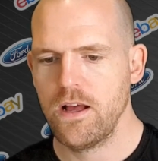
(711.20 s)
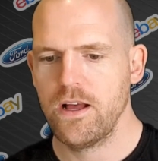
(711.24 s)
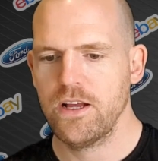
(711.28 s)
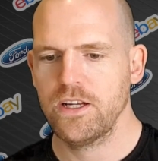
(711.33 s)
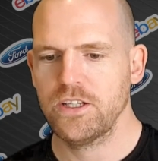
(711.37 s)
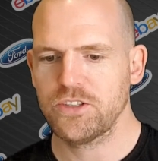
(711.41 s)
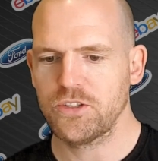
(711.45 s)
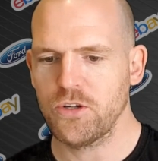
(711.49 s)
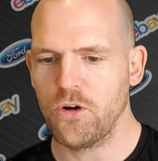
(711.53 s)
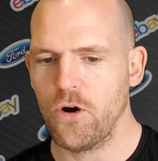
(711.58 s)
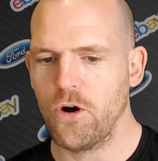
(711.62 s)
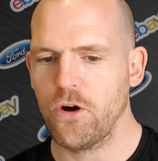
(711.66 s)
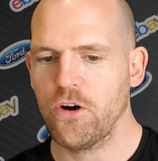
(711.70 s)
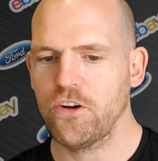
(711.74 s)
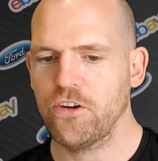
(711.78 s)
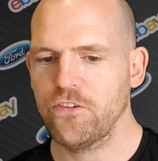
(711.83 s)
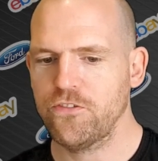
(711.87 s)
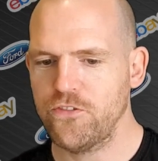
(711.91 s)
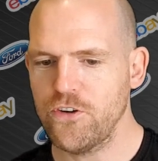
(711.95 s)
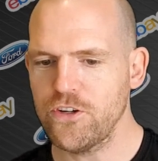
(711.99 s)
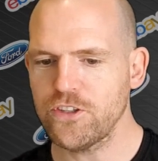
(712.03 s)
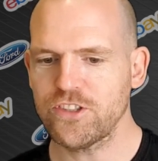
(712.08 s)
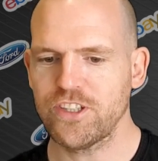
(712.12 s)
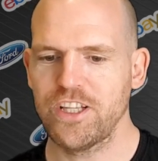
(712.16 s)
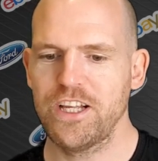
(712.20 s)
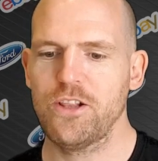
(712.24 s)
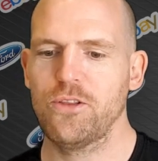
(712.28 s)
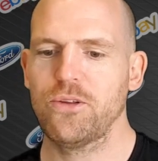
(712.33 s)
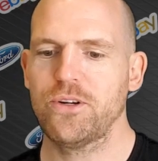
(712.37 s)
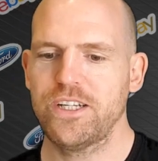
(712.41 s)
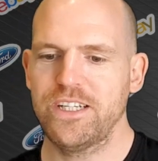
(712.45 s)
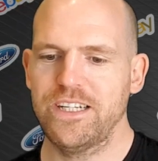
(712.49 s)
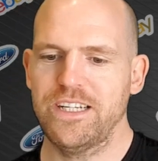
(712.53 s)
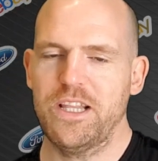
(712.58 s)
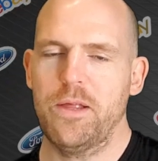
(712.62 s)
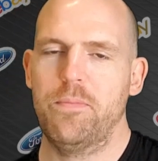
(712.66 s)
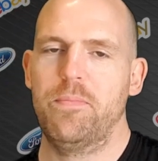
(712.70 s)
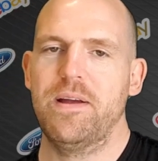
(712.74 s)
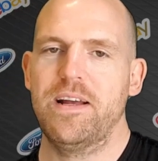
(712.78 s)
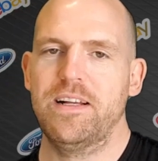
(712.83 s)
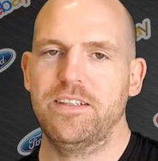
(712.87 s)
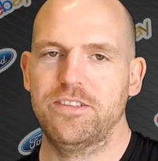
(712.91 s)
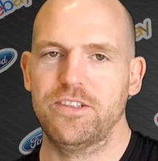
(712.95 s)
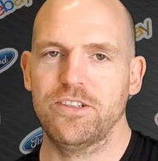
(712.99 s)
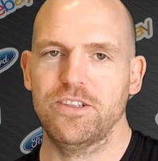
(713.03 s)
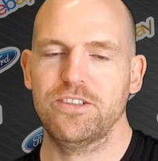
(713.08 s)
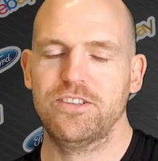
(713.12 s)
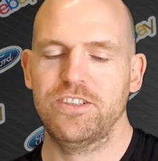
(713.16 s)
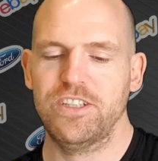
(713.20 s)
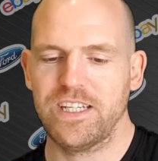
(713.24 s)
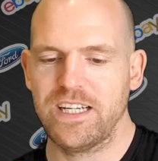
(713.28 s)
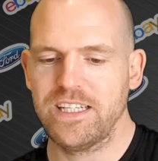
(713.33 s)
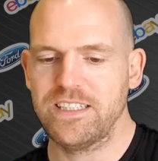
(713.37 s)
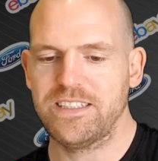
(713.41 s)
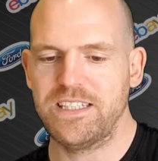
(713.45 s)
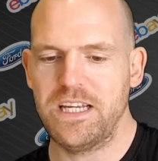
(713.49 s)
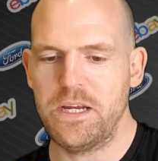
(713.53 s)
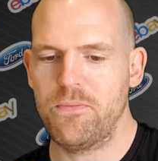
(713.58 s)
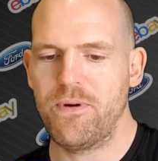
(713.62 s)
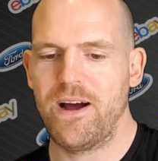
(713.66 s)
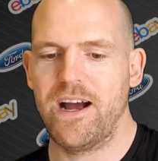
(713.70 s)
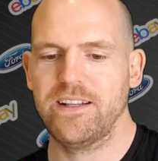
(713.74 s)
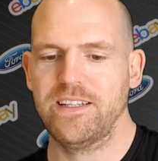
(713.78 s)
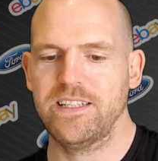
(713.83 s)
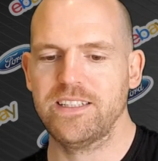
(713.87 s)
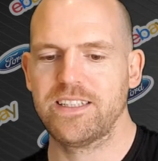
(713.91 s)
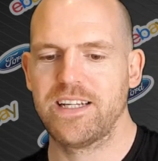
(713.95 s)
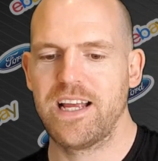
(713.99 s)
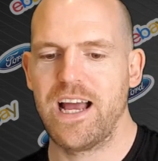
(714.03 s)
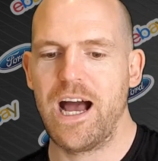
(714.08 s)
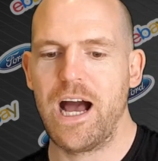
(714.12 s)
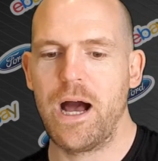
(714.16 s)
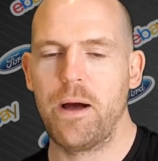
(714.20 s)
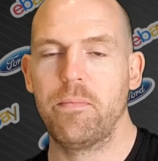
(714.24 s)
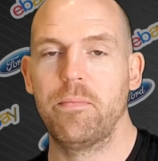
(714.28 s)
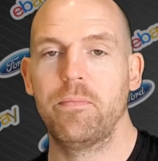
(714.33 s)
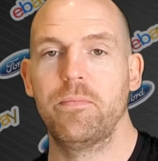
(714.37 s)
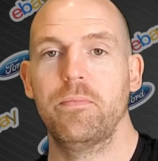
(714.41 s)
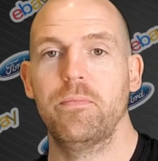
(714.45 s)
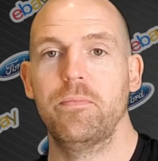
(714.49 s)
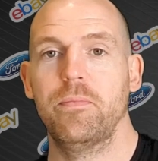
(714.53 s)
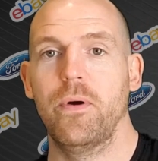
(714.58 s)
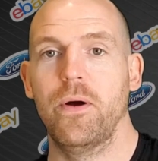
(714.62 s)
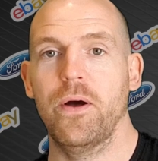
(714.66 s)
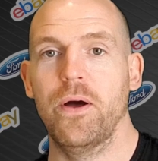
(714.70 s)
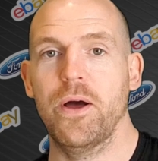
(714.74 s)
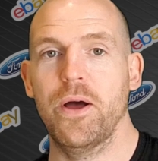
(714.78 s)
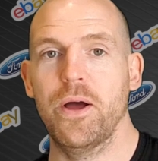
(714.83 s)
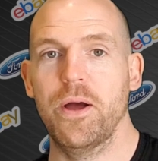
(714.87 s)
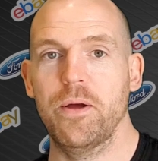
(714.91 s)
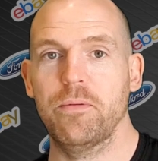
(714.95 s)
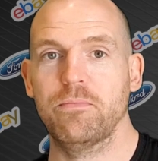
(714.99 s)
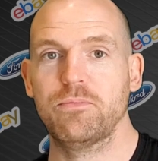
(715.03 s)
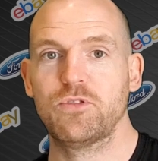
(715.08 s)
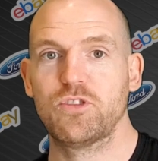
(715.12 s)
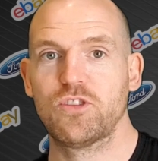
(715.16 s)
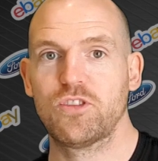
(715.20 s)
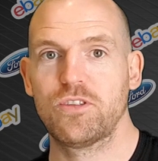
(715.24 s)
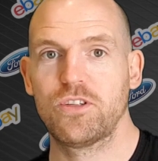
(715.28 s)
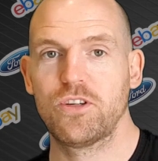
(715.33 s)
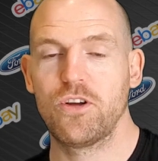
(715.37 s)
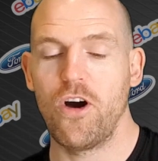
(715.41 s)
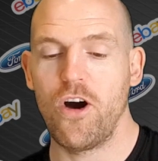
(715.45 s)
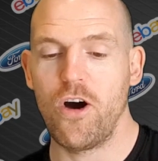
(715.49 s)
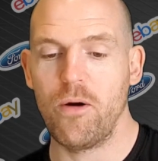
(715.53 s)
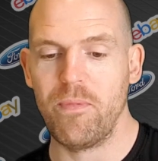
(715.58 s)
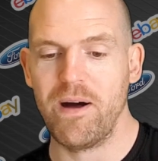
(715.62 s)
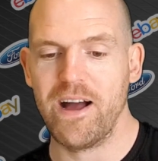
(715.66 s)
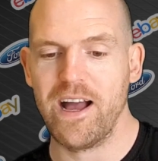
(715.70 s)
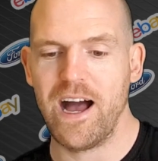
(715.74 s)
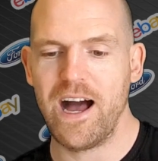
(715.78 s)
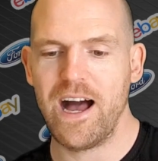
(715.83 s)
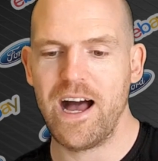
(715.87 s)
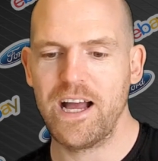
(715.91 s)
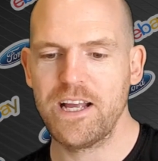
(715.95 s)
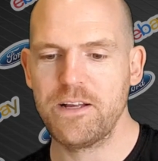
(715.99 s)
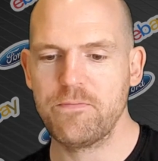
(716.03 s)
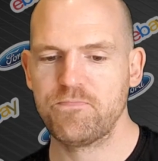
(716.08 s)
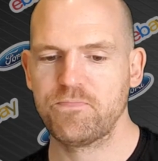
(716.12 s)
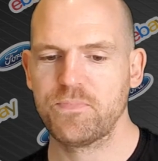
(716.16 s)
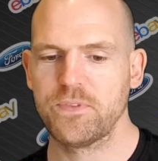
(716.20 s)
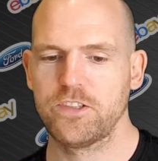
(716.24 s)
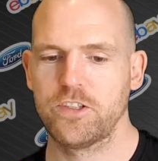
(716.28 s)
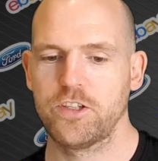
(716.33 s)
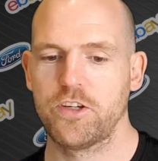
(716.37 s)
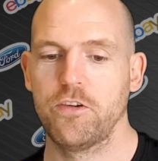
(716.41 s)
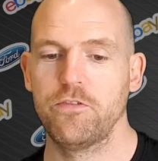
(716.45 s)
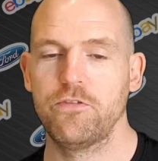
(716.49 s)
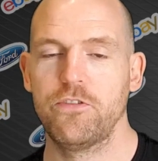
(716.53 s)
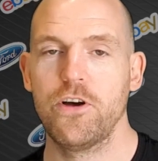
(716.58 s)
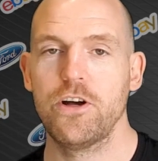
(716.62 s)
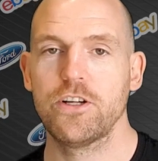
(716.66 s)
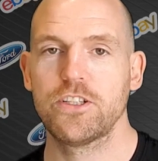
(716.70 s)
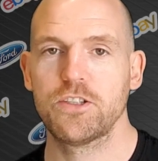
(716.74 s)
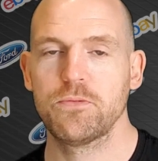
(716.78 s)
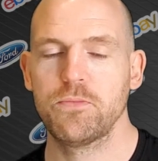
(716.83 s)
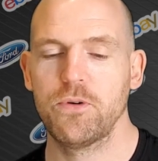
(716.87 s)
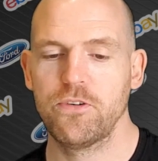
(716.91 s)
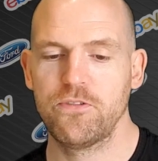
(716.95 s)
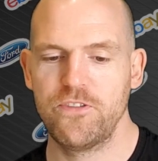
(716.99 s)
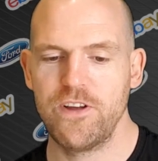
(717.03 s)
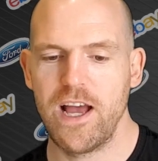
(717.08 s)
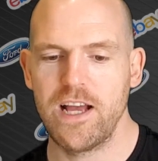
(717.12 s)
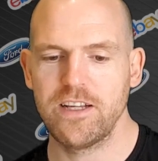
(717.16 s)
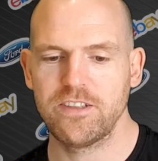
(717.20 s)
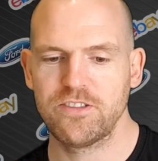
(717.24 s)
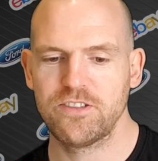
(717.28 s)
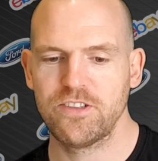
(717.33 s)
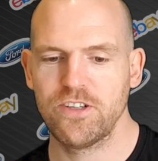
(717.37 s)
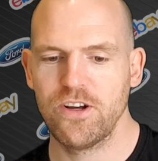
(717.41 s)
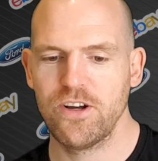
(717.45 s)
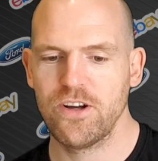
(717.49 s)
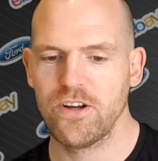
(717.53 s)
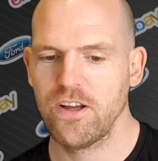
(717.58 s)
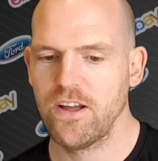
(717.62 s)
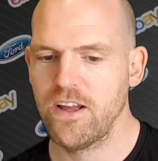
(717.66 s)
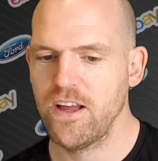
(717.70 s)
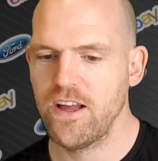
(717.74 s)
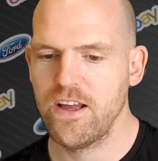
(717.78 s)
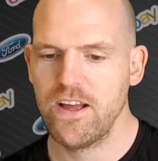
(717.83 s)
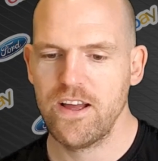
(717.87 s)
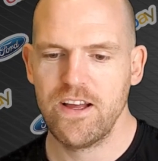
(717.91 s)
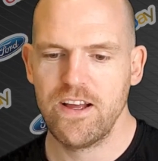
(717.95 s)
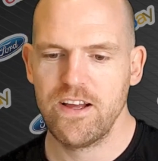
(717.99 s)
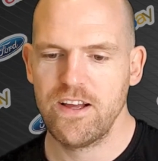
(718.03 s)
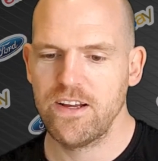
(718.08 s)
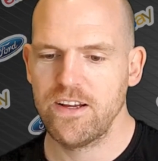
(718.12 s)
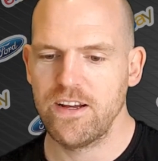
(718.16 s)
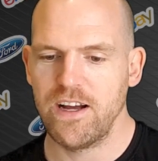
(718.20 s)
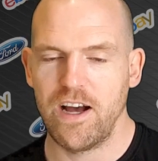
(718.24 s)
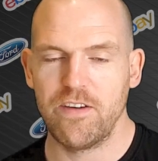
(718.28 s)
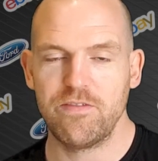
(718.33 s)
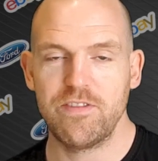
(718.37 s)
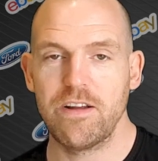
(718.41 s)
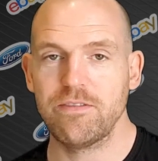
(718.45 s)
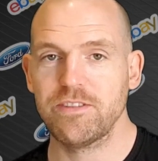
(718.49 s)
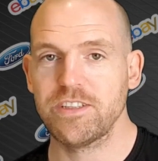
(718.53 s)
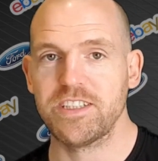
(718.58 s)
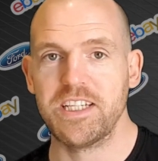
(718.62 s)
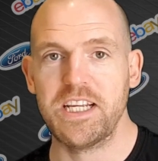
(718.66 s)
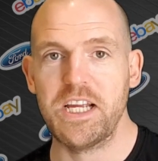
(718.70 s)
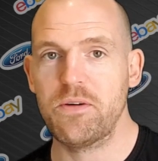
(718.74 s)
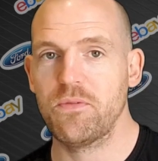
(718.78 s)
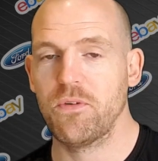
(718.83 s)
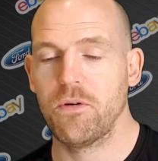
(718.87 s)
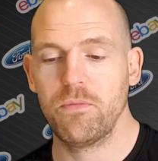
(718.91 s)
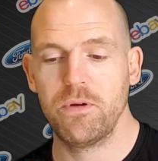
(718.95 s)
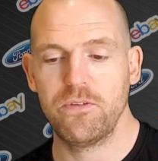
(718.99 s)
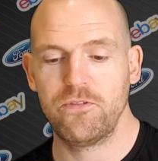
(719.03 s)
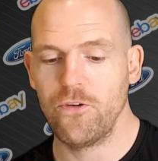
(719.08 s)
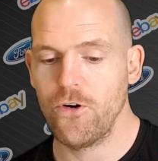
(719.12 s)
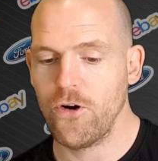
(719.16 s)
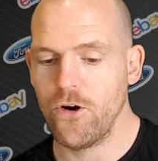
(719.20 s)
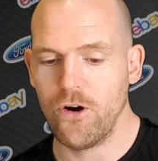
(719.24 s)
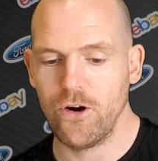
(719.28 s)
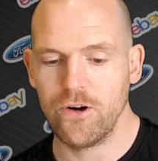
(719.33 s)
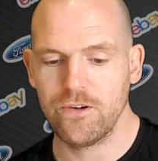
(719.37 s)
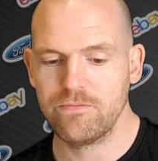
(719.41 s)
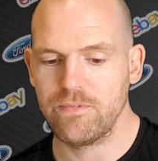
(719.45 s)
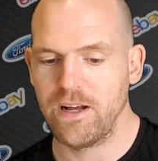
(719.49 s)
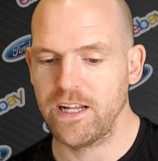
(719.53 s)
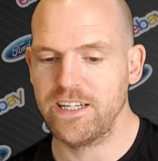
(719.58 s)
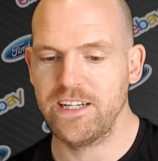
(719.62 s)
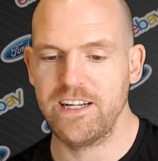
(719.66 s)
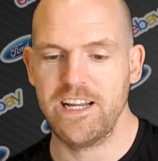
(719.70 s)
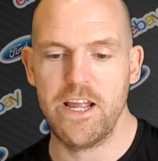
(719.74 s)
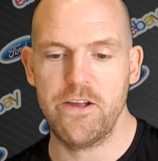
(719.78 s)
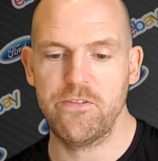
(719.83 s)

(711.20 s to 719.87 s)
So firstly, looking at the pictures, you can see why this car caught my eye. It's a convertible Fiesta. I've never seen one before. I didn't